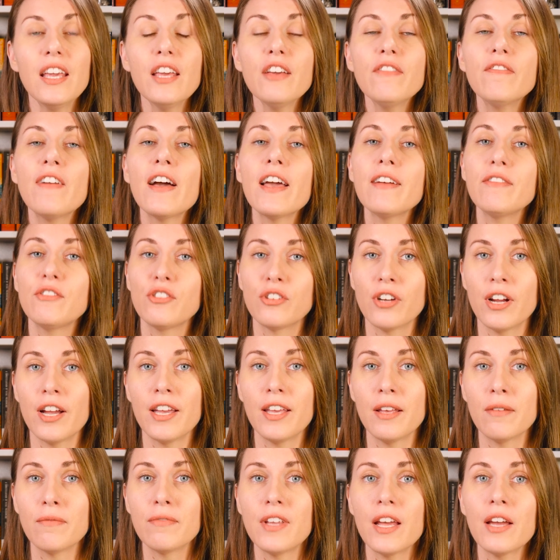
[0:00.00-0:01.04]
if I've
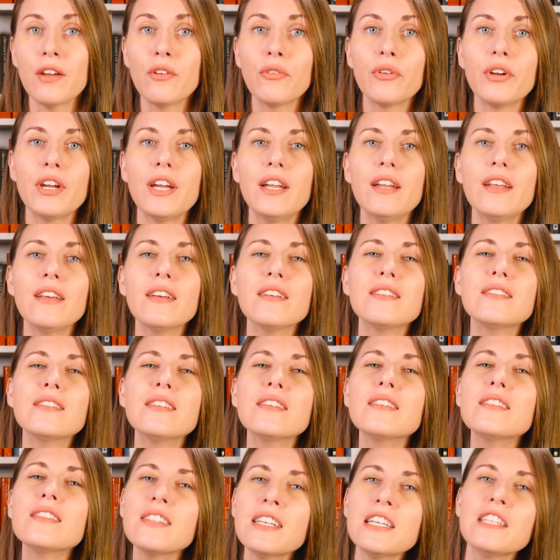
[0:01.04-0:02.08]
triumphed at creating a
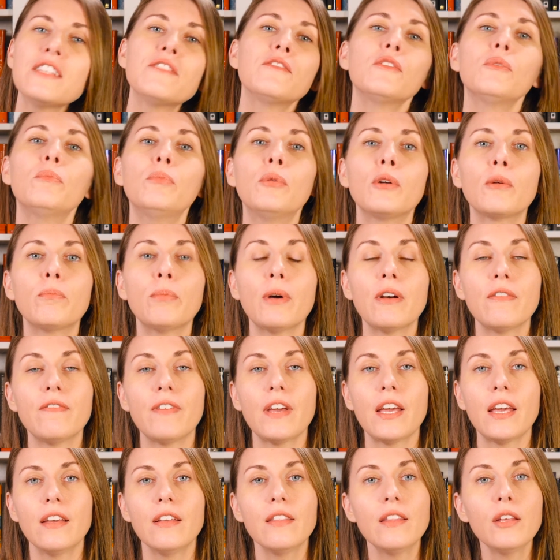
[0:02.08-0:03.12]
successful book
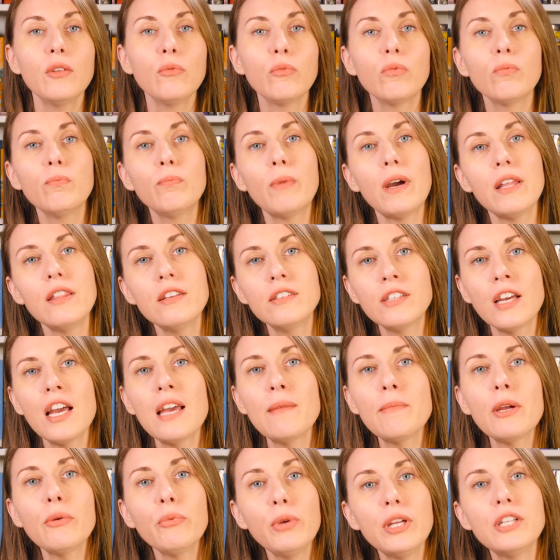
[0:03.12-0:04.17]
buffet, then by the
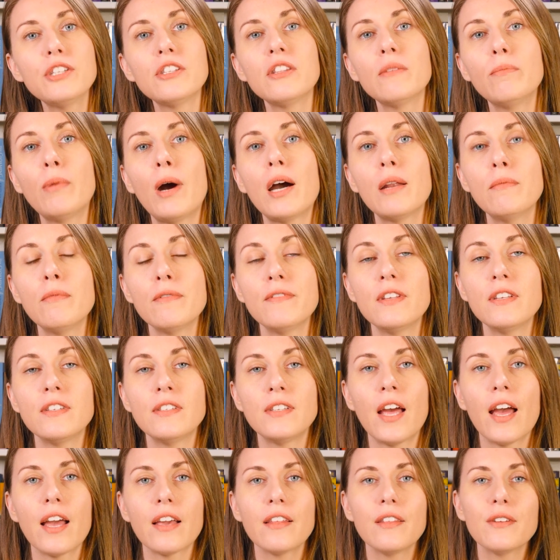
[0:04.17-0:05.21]
time I reach the bottom of the
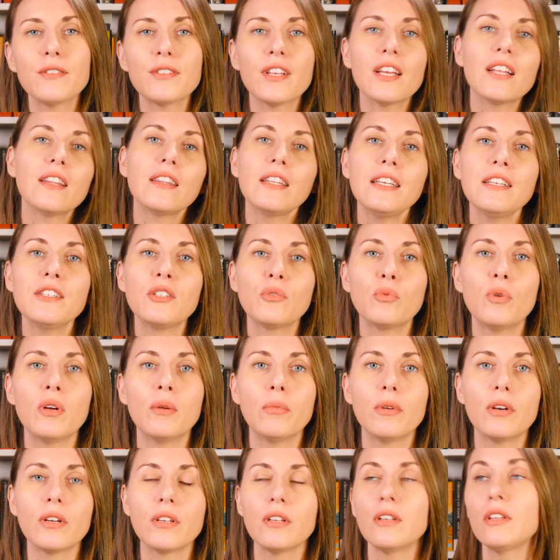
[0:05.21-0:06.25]
stack, there's at least one
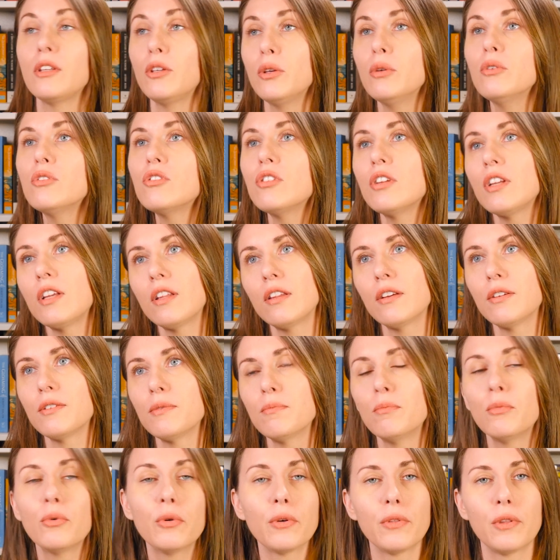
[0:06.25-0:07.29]
book. Usually
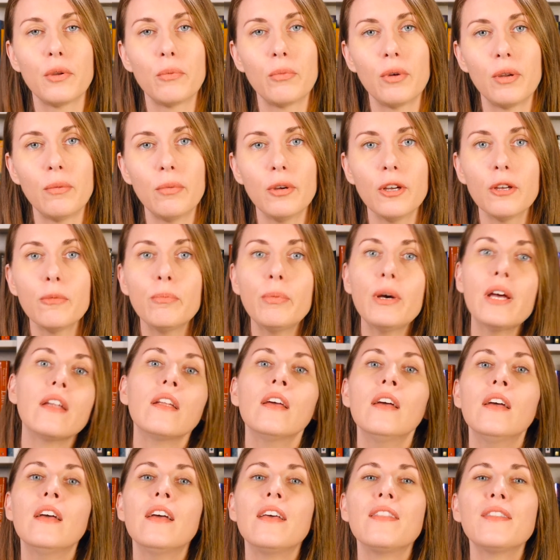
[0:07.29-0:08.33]
there's more than one book, but
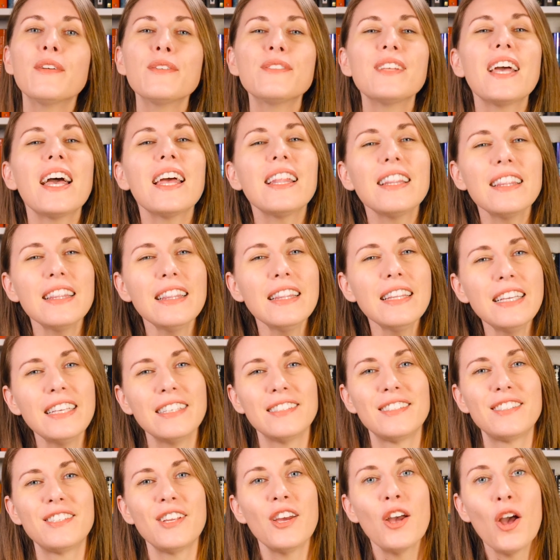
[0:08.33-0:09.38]
there's at
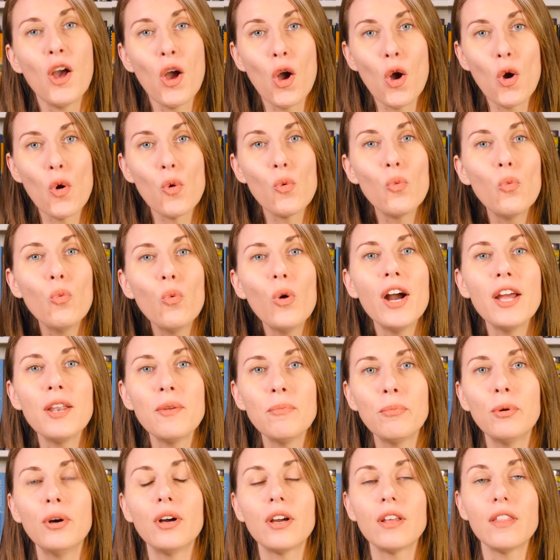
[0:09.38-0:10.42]
least
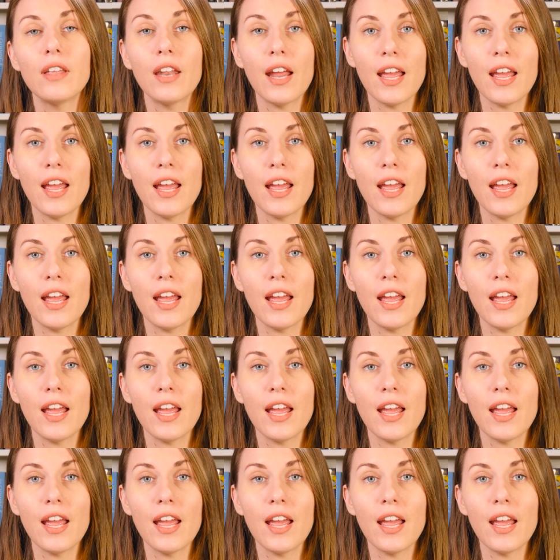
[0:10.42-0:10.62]
one book that